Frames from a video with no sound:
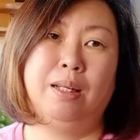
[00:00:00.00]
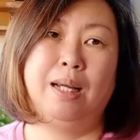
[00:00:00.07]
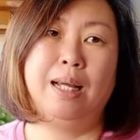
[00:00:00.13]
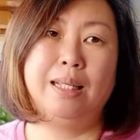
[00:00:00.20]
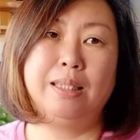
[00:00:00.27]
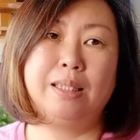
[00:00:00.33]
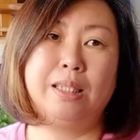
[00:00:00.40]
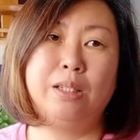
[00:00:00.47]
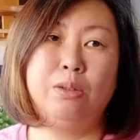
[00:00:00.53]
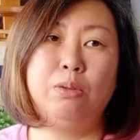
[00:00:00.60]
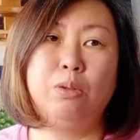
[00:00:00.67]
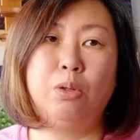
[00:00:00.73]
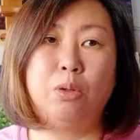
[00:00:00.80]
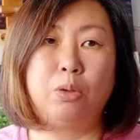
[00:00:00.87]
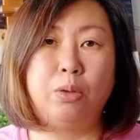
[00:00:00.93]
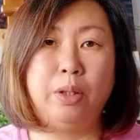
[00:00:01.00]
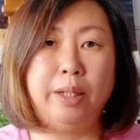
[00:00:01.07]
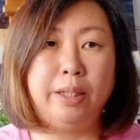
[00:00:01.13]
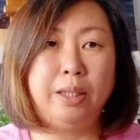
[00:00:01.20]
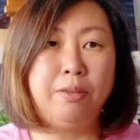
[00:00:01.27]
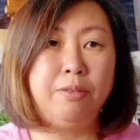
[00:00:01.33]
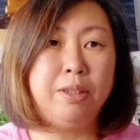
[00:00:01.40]
art skill or
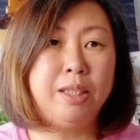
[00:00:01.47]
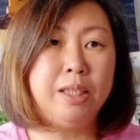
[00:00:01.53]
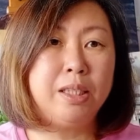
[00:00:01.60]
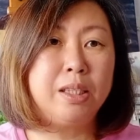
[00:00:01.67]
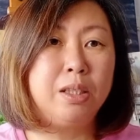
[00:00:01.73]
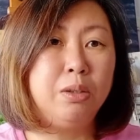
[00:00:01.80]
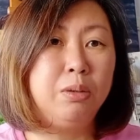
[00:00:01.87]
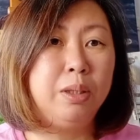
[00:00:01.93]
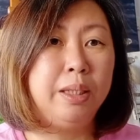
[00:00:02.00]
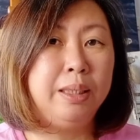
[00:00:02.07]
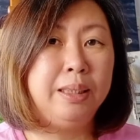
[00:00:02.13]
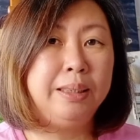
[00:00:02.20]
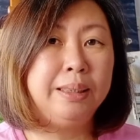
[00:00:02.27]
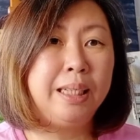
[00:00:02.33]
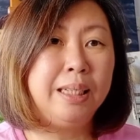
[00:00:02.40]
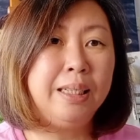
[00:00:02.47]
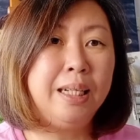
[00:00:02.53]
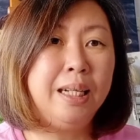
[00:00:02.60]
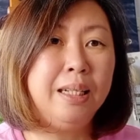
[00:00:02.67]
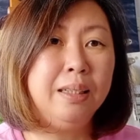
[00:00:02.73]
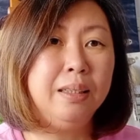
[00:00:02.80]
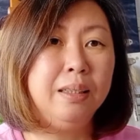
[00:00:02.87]
creativity skill, they design
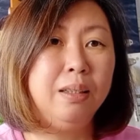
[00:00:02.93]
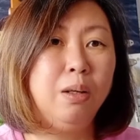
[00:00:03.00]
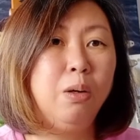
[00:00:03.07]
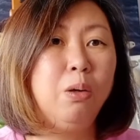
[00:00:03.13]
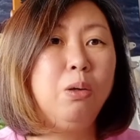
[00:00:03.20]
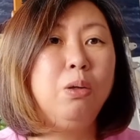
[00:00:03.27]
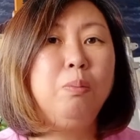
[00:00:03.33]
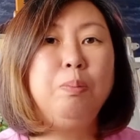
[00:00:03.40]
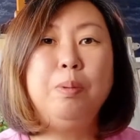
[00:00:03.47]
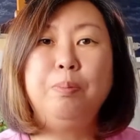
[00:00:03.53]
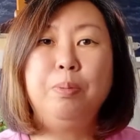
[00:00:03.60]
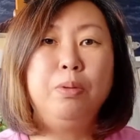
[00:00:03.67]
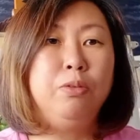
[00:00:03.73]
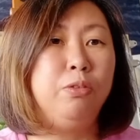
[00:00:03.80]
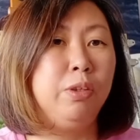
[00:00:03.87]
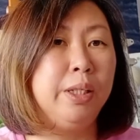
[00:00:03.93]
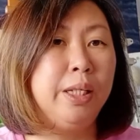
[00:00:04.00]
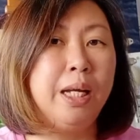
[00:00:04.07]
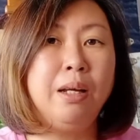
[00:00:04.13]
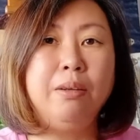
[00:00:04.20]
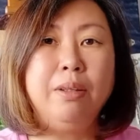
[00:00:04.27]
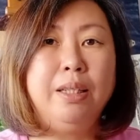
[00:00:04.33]
that, or people
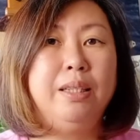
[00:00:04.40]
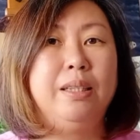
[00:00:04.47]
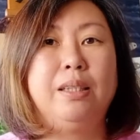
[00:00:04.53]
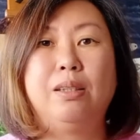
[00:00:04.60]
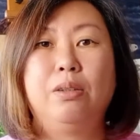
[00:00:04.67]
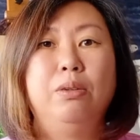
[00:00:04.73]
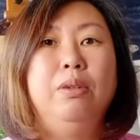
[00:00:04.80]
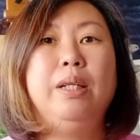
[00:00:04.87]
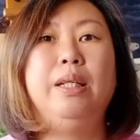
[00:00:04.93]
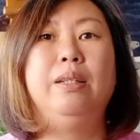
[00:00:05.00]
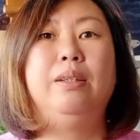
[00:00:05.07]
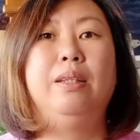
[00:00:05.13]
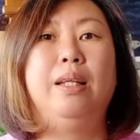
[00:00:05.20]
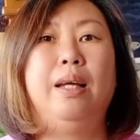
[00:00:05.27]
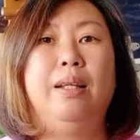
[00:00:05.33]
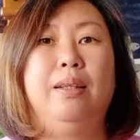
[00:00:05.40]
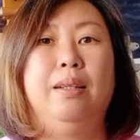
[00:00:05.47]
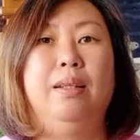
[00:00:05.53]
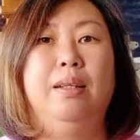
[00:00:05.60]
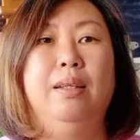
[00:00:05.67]
without it create that.